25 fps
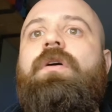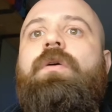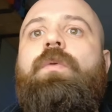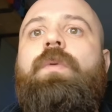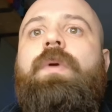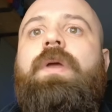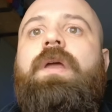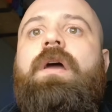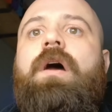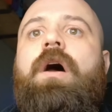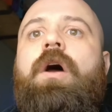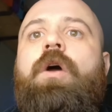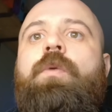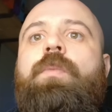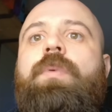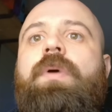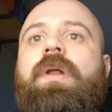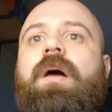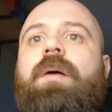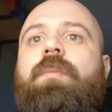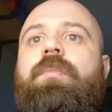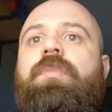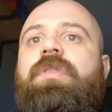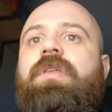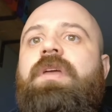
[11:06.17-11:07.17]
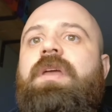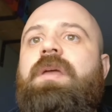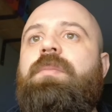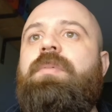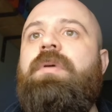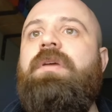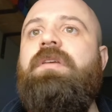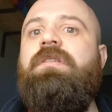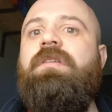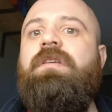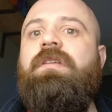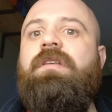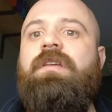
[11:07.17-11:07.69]
we open up the
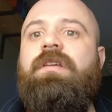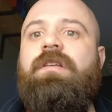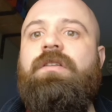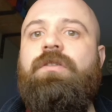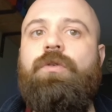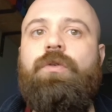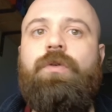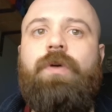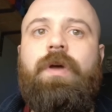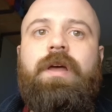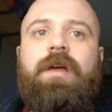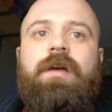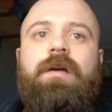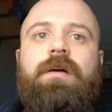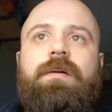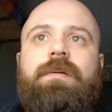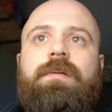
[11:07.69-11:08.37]
PCT tool here.